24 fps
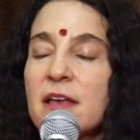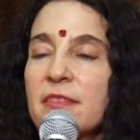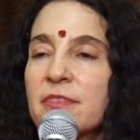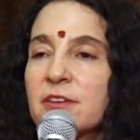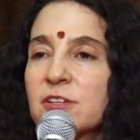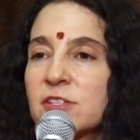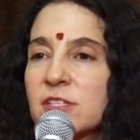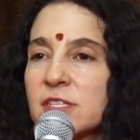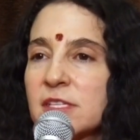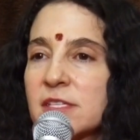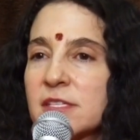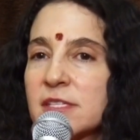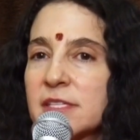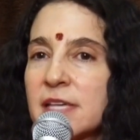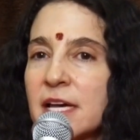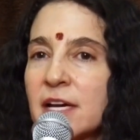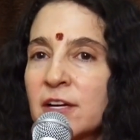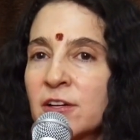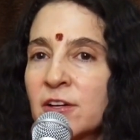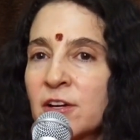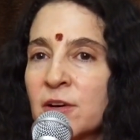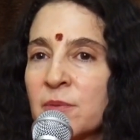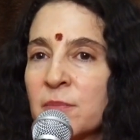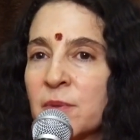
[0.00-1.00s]
there's a
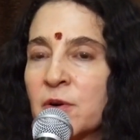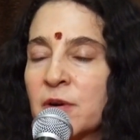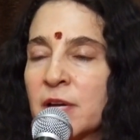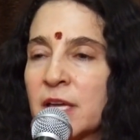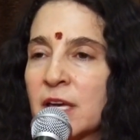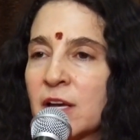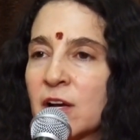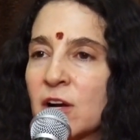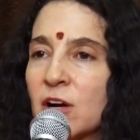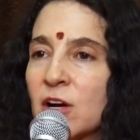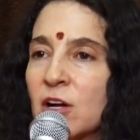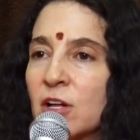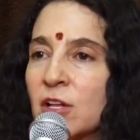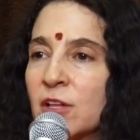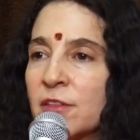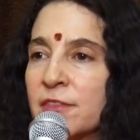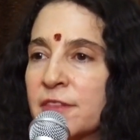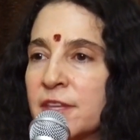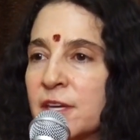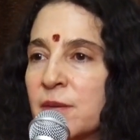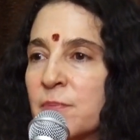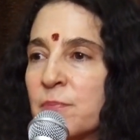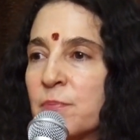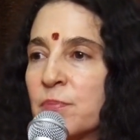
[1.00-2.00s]
ceremony called
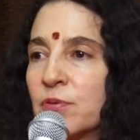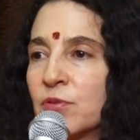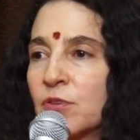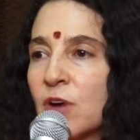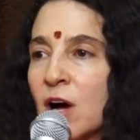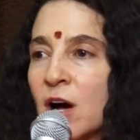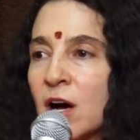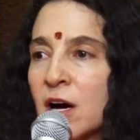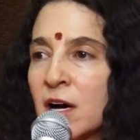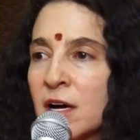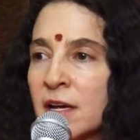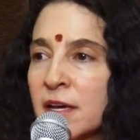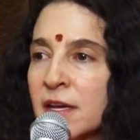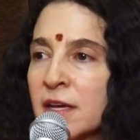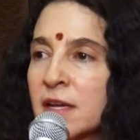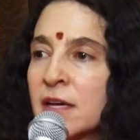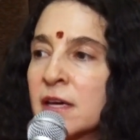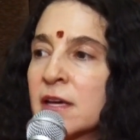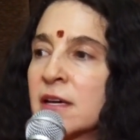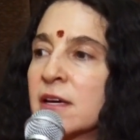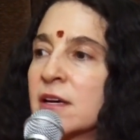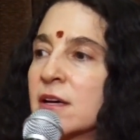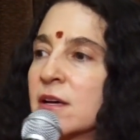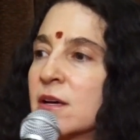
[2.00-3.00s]
the Pran
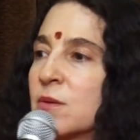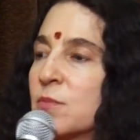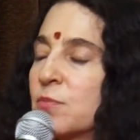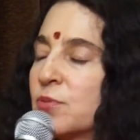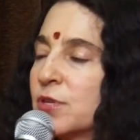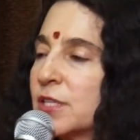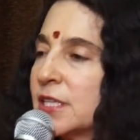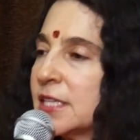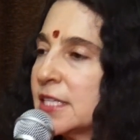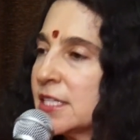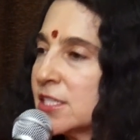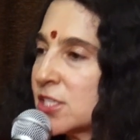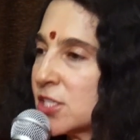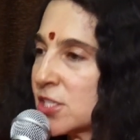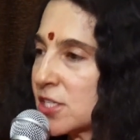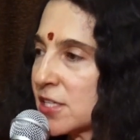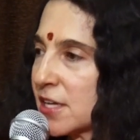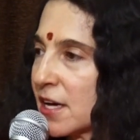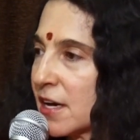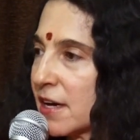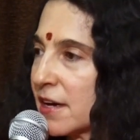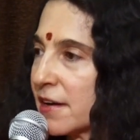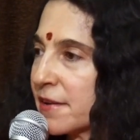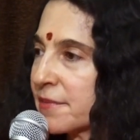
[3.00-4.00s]

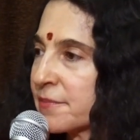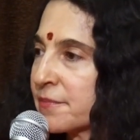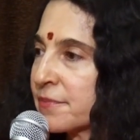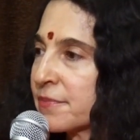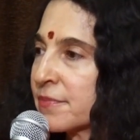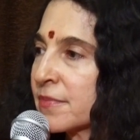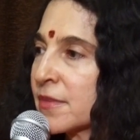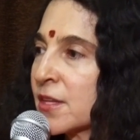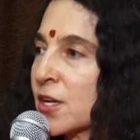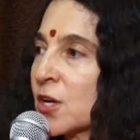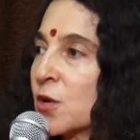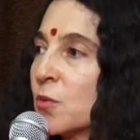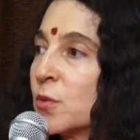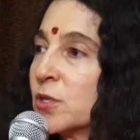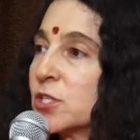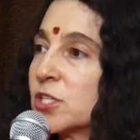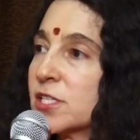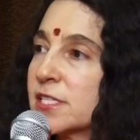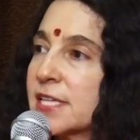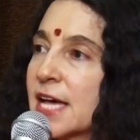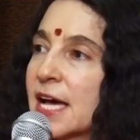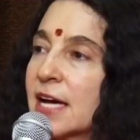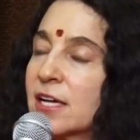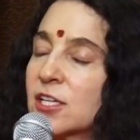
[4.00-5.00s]
Pratishta, which
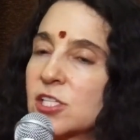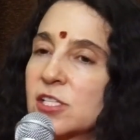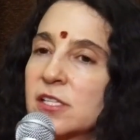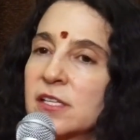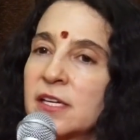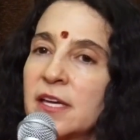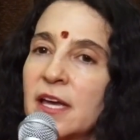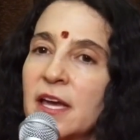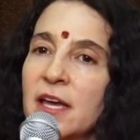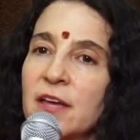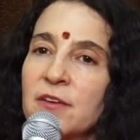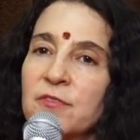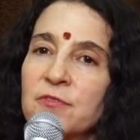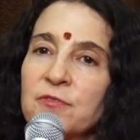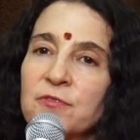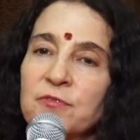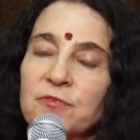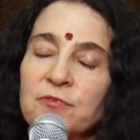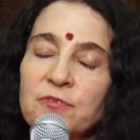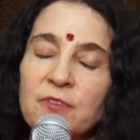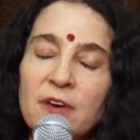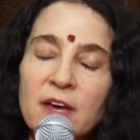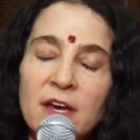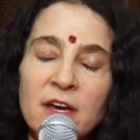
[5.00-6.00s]
is actually a
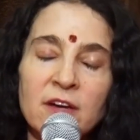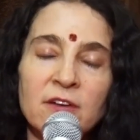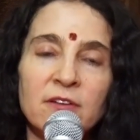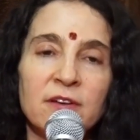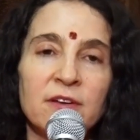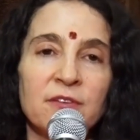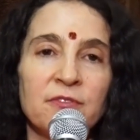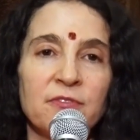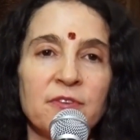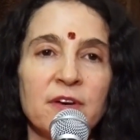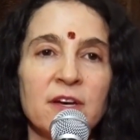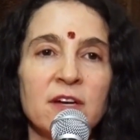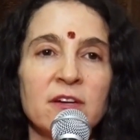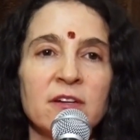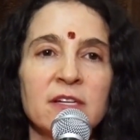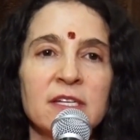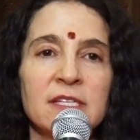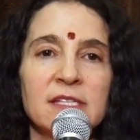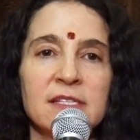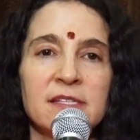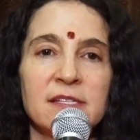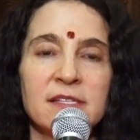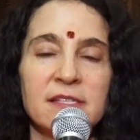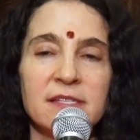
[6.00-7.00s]
very, very
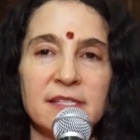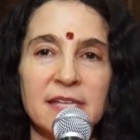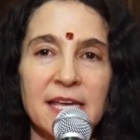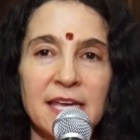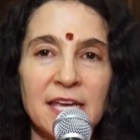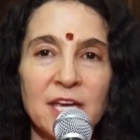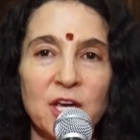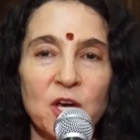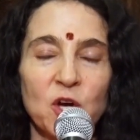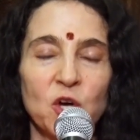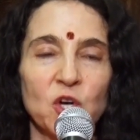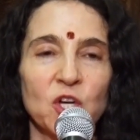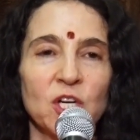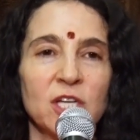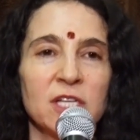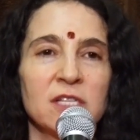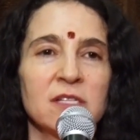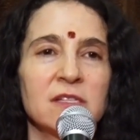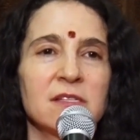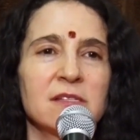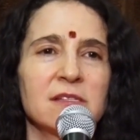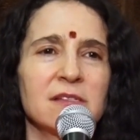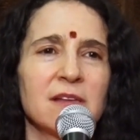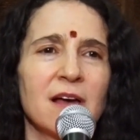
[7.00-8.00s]

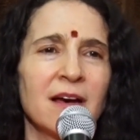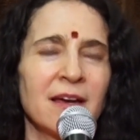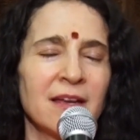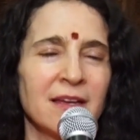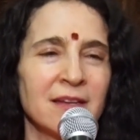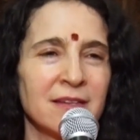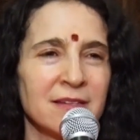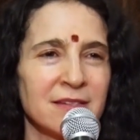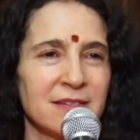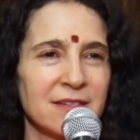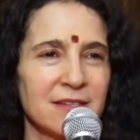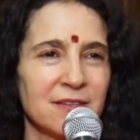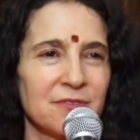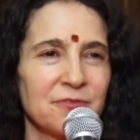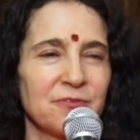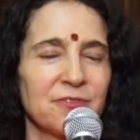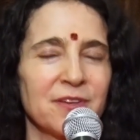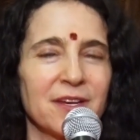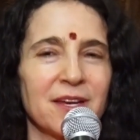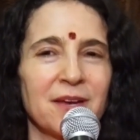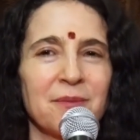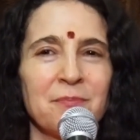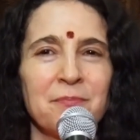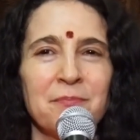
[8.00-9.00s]
sacred,
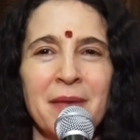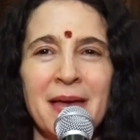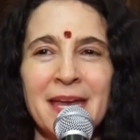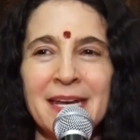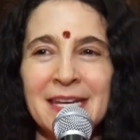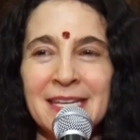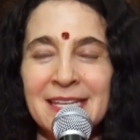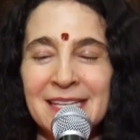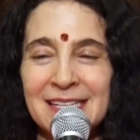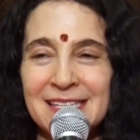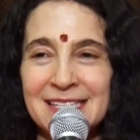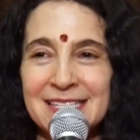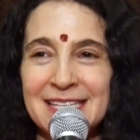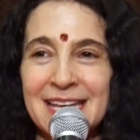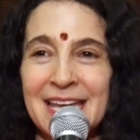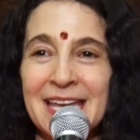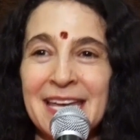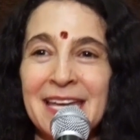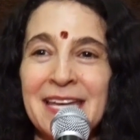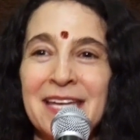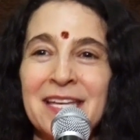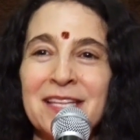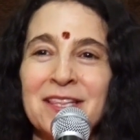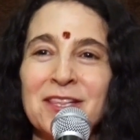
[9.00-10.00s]
scientific, many
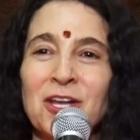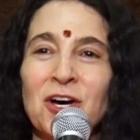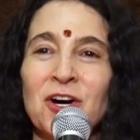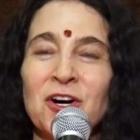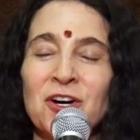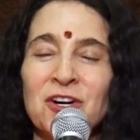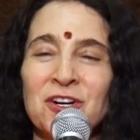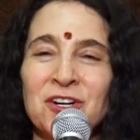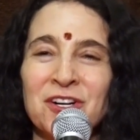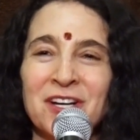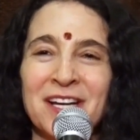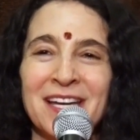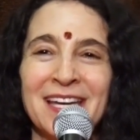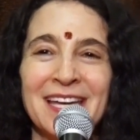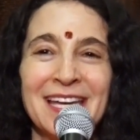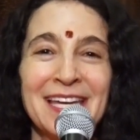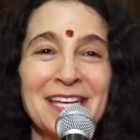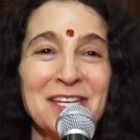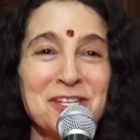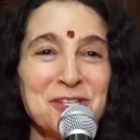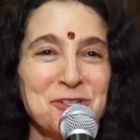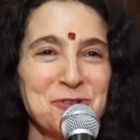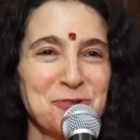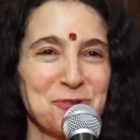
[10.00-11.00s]
day long,
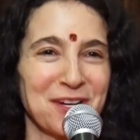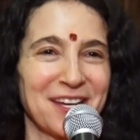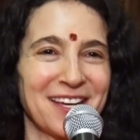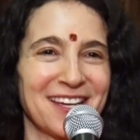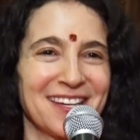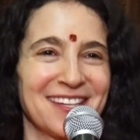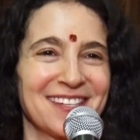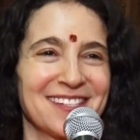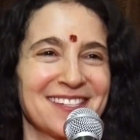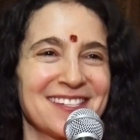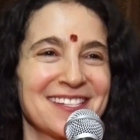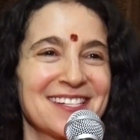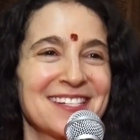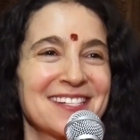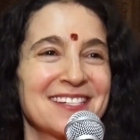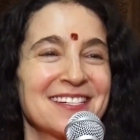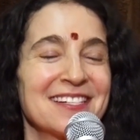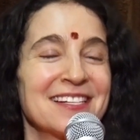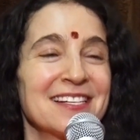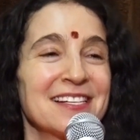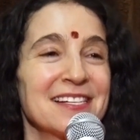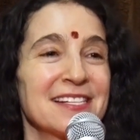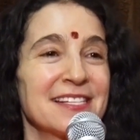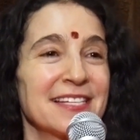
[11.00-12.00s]
intricate
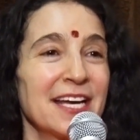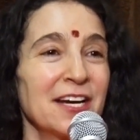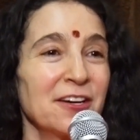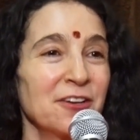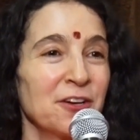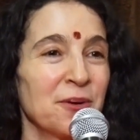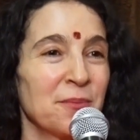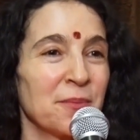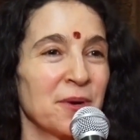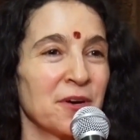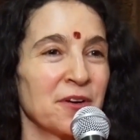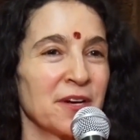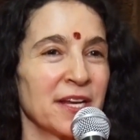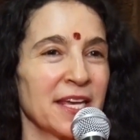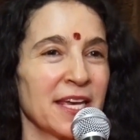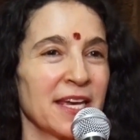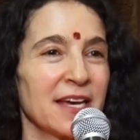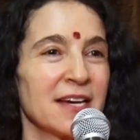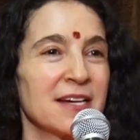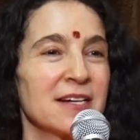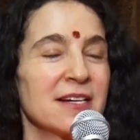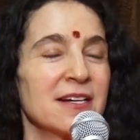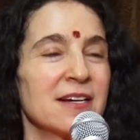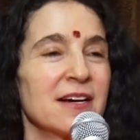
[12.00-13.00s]
ceremony
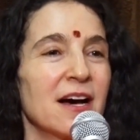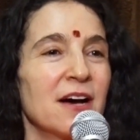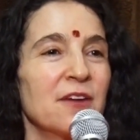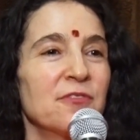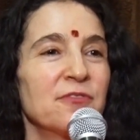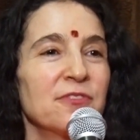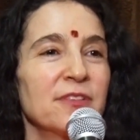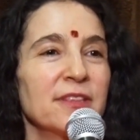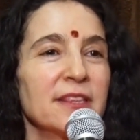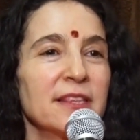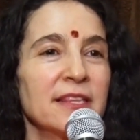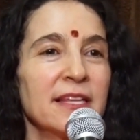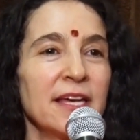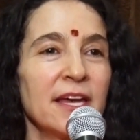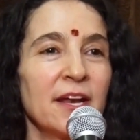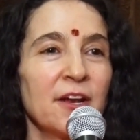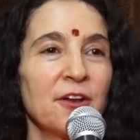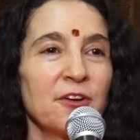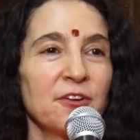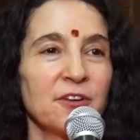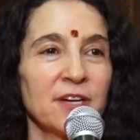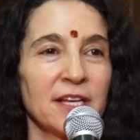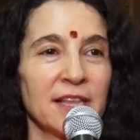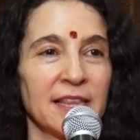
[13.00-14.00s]
of
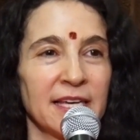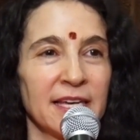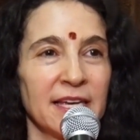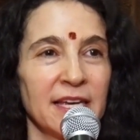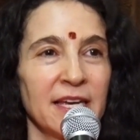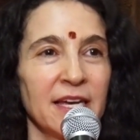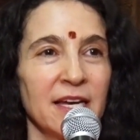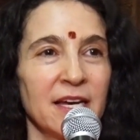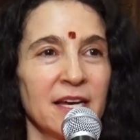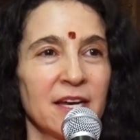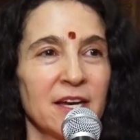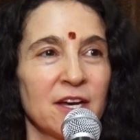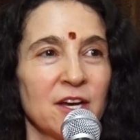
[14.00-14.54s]
literally